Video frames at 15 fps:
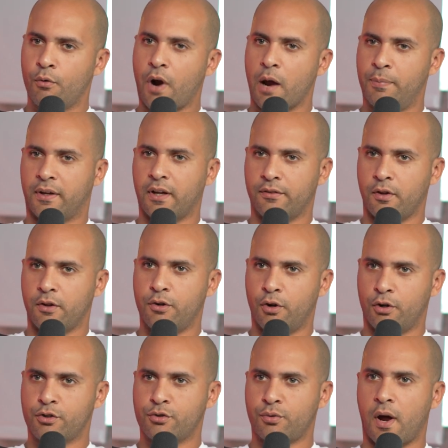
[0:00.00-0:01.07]
Right, because you're
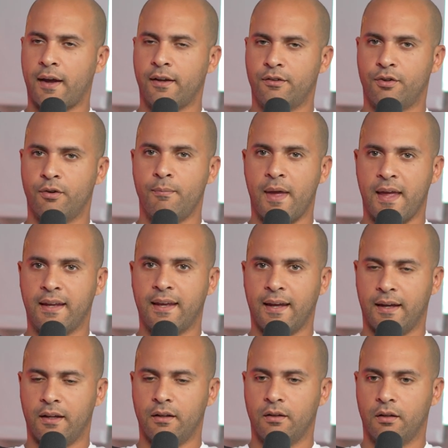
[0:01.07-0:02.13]
trying to make
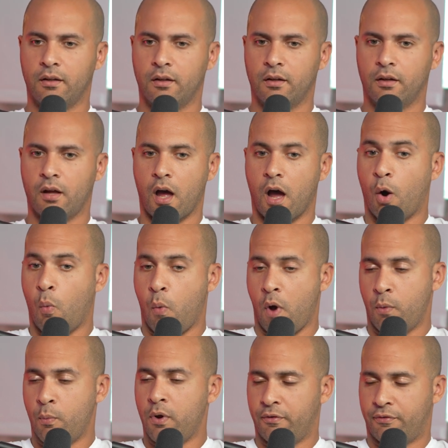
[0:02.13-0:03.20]
it a
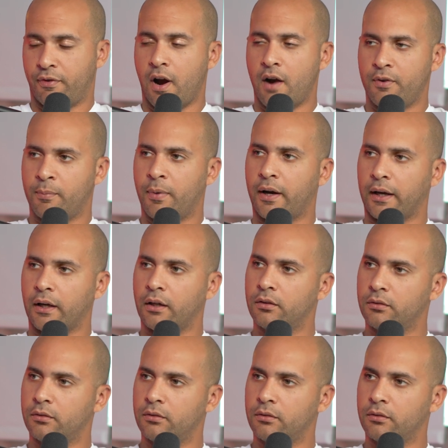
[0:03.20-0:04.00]
win-win for everybody.